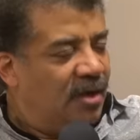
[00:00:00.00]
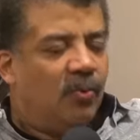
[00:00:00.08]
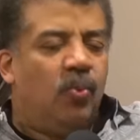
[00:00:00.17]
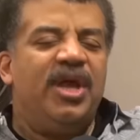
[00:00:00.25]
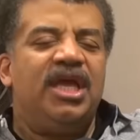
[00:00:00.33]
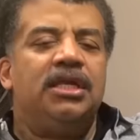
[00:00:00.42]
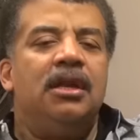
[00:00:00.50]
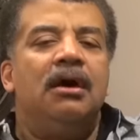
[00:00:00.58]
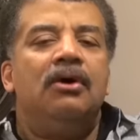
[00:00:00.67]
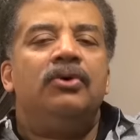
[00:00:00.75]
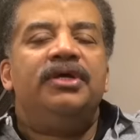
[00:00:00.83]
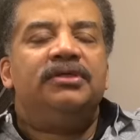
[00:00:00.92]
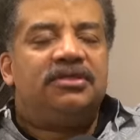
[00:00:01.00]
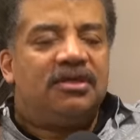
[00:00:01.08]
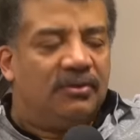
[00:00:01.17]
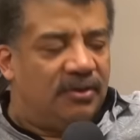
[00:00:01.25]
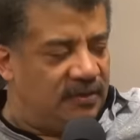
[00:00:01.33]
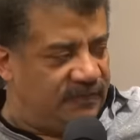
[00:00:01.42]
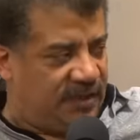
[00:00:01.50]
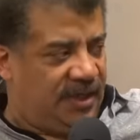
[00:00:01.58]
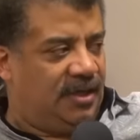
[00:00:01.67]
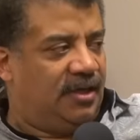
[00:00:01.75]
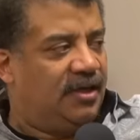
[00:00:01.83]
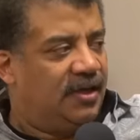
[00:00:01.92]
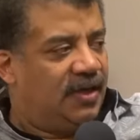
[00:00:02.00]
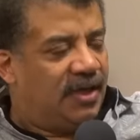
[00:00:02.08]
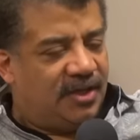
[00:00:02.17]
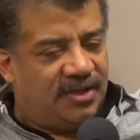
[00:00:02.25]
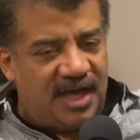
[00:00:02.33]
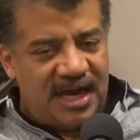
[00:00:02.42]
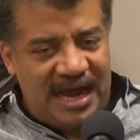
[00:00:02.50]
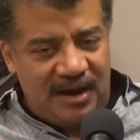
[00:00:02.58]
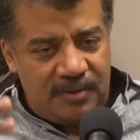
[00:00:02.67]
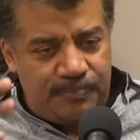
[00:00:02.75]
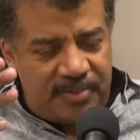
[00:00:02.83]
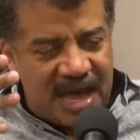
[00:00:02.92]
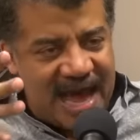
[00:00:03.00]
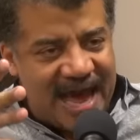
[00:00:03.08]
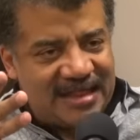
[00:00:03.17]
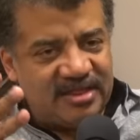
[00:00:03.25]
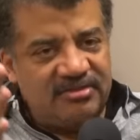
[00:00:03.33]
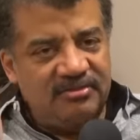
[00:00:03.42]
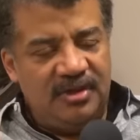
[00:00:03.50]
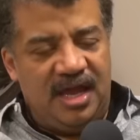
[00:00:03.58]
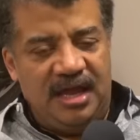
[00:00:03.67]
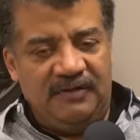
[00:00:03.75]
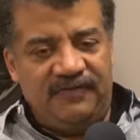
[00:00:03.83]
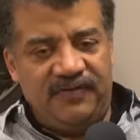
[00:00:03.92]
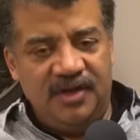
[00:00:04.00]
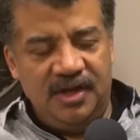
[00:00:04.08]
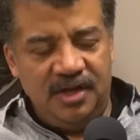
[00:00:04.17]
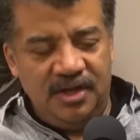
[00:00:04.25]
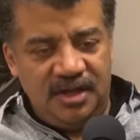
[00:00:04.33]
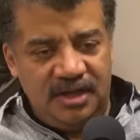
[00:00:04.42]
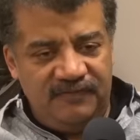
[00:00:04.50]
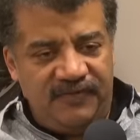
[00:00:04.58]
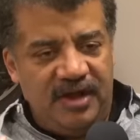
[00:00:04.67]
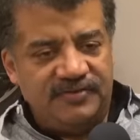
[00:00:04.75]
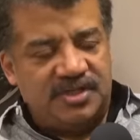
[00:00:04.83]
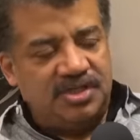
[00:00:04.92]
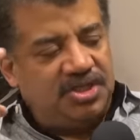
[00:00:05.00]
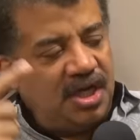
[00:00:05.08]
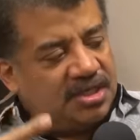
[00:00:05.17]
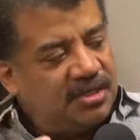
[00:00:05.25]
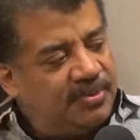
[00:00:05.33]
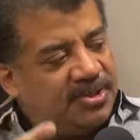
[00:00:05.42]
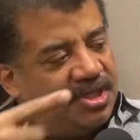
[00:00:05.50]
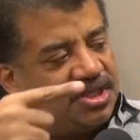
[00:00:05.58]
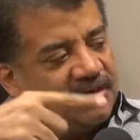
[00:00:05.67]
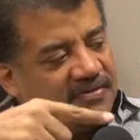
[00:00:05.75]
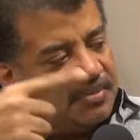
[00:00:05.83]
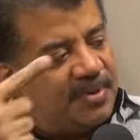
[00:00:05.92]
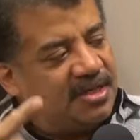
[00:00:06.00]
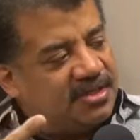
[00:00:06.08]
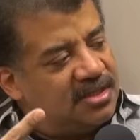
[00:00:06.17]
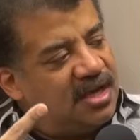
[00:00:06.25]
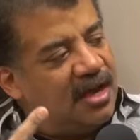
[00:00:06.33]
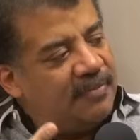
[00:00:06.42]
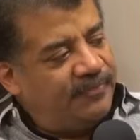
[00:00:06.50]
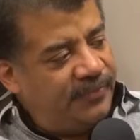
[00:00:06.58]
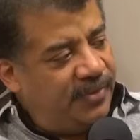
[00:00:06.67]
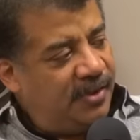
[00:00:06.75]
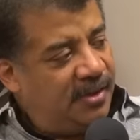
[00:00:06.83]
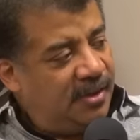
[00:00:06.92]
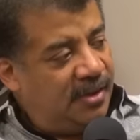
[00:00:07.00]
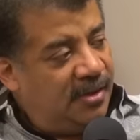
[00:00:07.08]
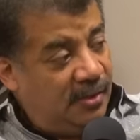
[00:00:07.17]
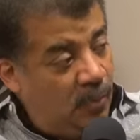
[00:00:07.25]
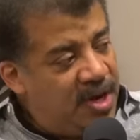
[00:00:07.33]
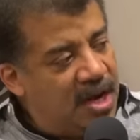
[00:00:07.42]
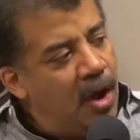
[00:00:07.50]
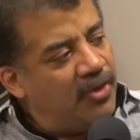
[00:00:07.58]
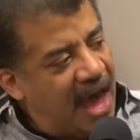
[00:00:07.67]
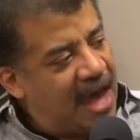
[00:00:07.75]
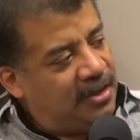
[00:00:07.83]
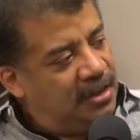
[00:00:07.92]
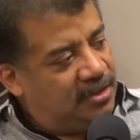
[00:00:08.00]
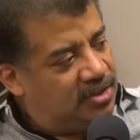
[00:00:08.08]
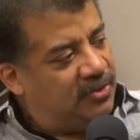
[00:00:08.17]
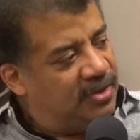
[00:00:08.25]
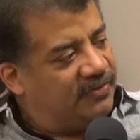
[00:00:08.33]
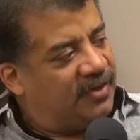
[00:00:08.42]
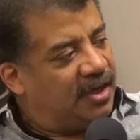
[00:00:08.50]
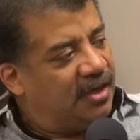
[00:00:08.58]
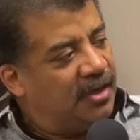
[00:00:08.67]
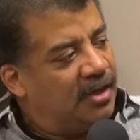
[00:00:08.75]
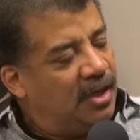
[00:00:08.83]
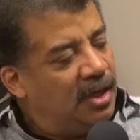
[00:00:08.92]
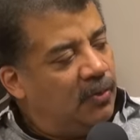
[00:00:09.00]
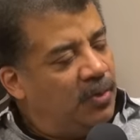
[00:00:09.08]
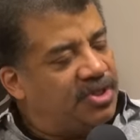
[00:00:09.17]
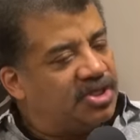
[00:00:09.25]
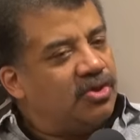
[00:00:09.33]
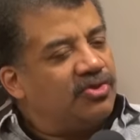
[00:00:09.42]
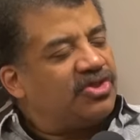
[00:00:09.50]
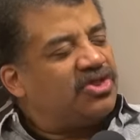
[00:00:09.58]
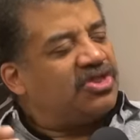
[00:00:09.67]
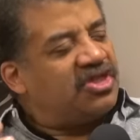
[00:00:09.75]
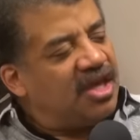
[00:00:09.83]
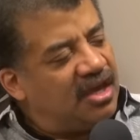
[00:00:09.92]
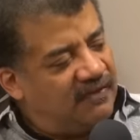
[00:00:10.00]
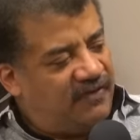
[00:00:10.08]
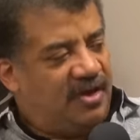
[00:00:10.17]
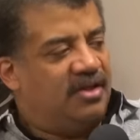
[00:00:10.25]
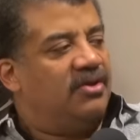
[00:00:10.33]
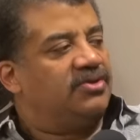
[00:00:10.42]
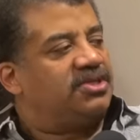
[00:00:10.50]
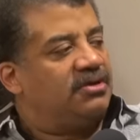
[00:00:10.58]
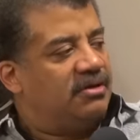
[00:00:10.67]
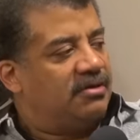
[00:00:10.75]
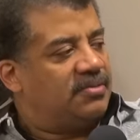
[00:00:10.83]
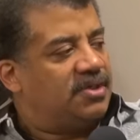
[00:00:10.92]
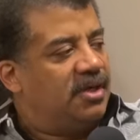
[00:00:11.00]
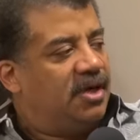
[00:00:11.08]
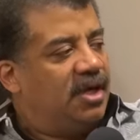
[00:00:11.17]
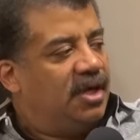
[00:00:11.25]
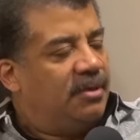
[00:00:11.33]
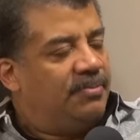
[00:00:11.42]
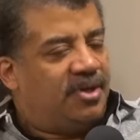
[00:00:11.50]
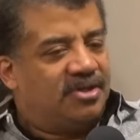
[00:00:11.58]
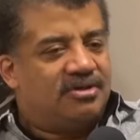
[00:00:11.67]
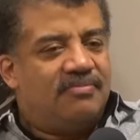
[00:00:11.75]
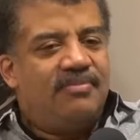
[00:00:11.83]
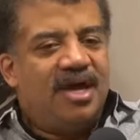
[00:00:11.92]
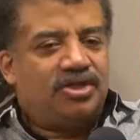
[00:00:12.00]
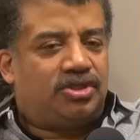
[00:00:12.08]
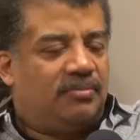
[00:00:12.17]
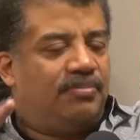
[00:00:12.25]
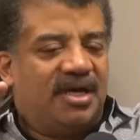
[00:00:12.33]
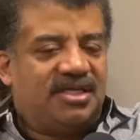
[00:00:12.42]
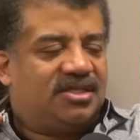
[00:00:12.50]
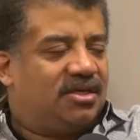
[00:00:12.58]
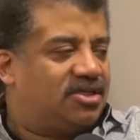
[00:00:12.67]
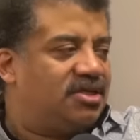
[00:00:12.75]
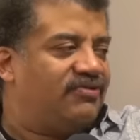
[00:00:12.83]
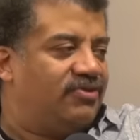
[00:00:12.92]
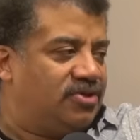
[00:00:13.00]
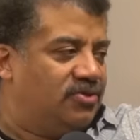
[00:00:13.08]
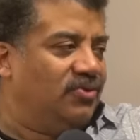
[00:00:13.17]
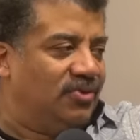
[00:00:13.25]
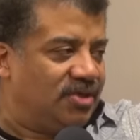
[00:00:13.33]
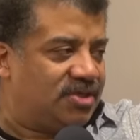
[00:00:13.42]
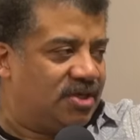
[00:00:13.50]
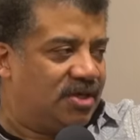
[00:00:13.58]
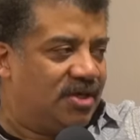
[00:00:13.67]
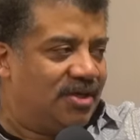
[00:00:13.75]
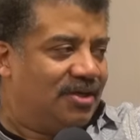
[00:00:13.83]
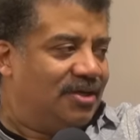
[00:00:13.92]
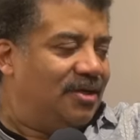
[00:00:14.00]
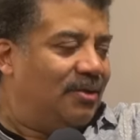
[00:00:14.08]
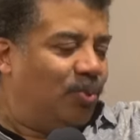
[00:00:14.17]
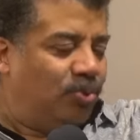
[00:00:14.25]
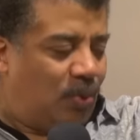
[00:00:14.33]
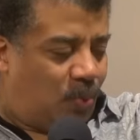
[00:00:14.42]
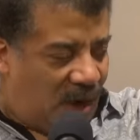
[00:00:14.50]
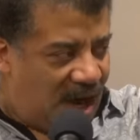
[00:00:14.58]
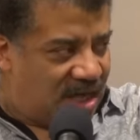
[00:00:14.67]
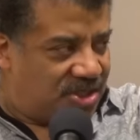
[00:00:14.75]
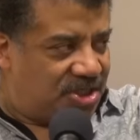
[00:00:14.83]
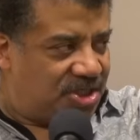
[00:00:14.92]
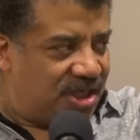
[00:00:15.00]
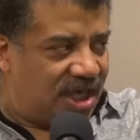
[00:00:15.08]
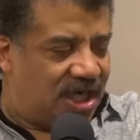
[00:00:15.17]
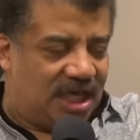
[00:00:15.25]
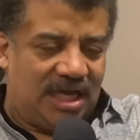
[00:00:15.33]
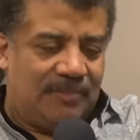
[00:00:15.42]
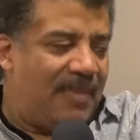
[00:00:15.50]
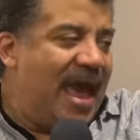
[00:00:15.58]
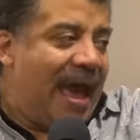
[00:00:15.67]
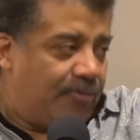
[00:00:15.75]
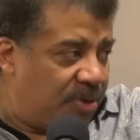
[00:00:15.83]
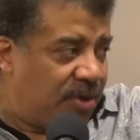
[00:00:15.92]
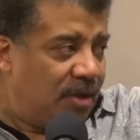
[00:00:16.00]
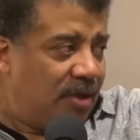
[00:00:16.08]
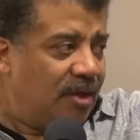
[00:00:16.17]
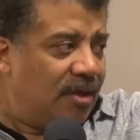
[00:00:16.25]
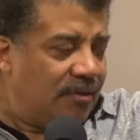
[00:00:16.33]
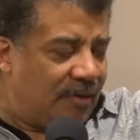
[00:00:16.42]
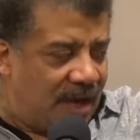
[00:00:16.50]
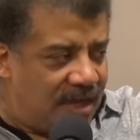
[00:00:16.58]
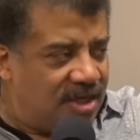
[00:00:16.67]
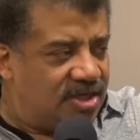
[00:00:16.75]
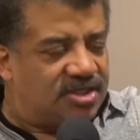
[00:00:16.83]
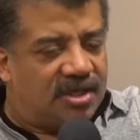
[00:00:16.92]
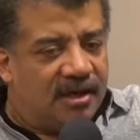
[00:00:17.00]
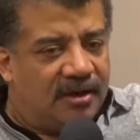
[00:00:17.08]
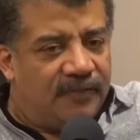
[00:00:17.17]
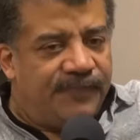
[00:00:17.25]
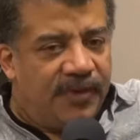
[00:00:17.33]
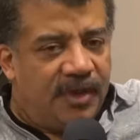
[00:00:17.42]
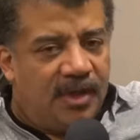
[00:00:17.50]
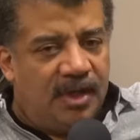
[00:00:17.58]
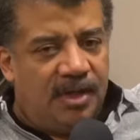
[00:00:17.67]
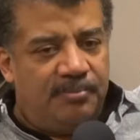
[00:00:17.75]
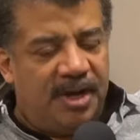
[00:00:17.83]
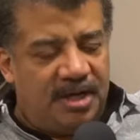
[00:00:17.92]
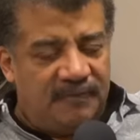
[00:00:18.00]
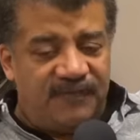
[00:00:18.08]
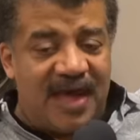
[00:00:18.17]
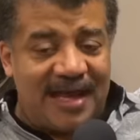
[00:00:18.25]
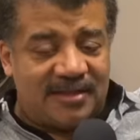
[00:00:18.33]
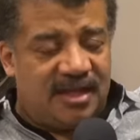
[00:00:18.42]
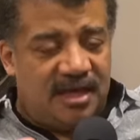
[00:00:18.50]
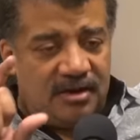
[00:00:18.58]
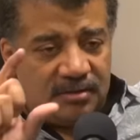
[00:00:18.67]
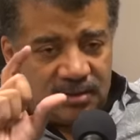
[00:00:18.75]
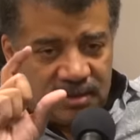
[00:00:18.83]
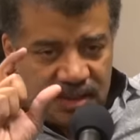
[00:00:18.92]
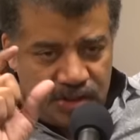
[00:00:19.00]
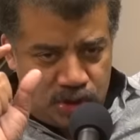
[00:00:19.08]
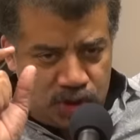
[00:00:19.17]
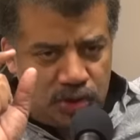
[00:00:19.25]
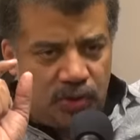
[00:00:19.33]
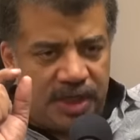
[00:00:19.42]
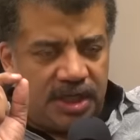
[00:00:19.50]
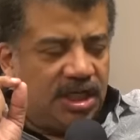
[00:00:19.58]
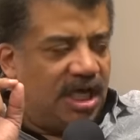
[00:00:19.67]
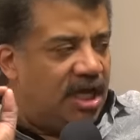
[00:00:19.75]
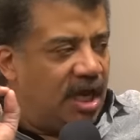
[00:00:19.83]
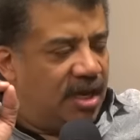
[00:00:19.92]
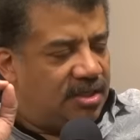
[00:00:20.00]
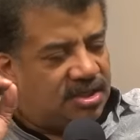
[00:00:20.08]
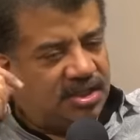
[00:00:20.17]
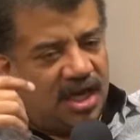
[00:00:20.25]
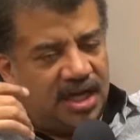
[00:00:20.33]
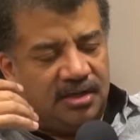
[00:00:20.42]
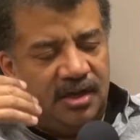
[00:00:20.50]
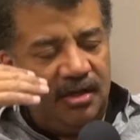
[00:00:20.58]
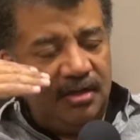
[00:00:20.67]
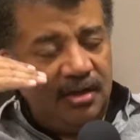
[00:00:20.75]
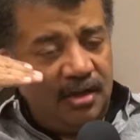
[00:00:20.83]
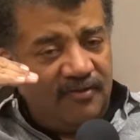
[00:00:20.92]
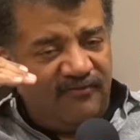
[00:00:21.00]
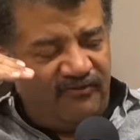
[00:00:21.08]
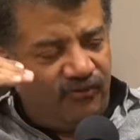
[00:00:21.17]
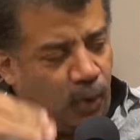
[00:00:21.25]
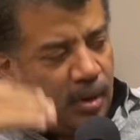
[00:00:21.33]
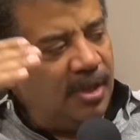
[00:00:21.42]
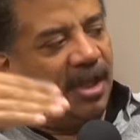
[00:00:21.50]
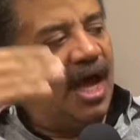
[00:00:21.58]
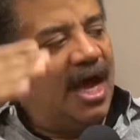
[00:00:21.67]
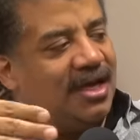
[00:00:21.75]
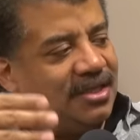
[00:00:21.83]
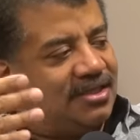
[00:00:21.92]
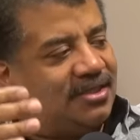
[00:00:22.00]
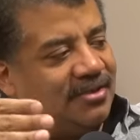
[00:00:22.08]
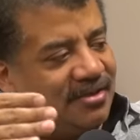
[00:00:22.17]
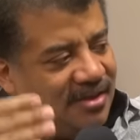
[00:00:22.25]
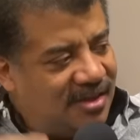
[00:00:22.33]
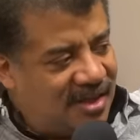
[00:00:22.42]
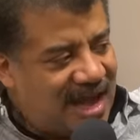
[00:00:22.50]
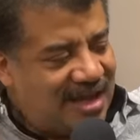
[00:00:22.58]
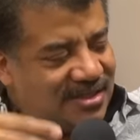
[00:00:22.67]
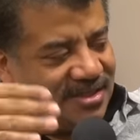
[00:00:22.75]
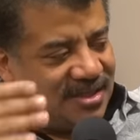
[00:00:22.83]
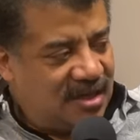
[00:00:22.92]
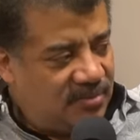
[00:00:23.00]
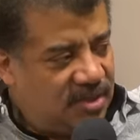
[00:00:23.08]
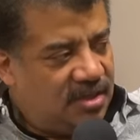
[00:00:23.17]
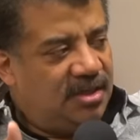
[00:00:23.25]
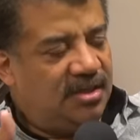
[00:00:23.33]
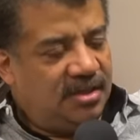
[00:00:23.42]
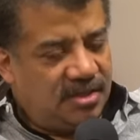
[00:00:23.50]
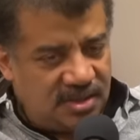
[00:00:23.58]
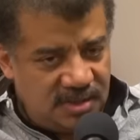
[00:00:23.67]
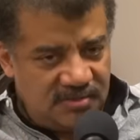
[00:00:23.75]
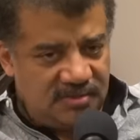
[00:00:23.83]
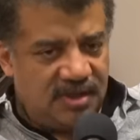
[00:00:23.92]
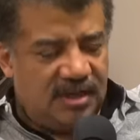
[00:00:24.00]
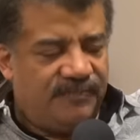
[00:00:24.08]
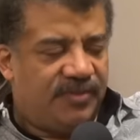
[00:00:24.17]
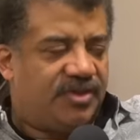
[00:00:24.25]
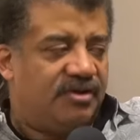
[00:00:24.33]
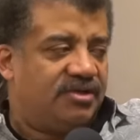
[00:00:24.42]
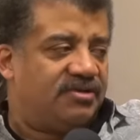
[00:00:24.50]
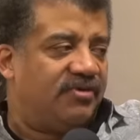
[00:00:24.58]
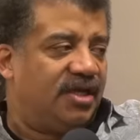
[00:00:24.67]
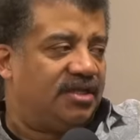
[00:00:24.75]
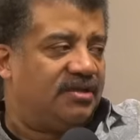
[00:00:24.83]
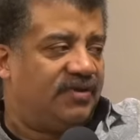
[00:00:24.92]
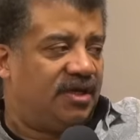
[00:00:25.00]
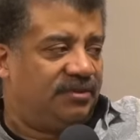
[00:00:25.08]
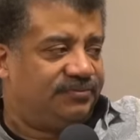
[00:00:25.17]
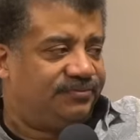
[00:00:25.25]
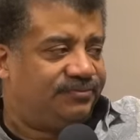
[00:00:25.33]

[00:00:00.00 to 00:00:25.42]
We know intuitively that our path through life involves the juxtaposition of space and time. We know that intuitively. Wow. We just don't think of it in those terms. Right. Because they're measured by such different tools. Exactly. A, a, watch and, and a map. Right. Right. So, but in fact, they're conjoined. And Einstein formalized that statement in his um, theories of relativity.